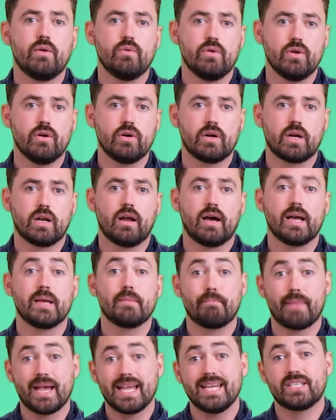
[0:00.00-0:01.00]
look
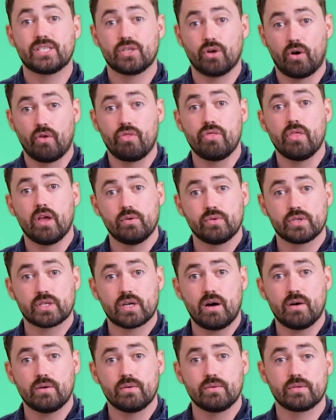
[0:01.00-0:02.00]
like based on those
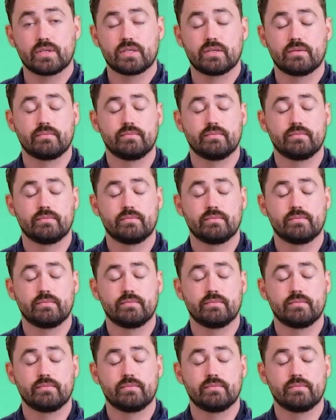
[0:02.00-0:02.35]
goals?